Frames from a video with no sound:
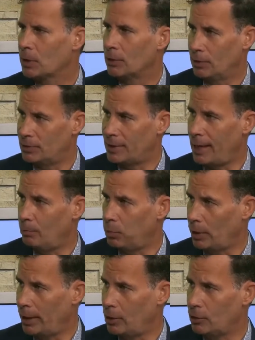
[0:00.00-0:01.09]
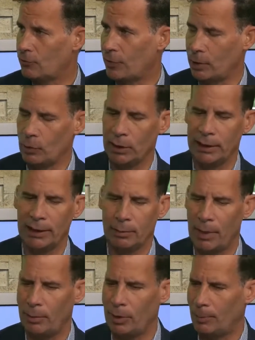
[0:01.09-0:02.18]
the same players frequently, and
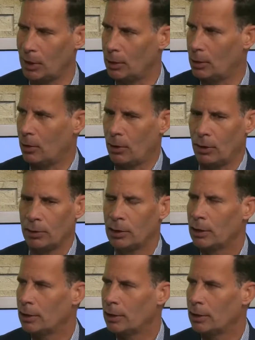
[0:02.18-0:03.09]
maybe I'm going to call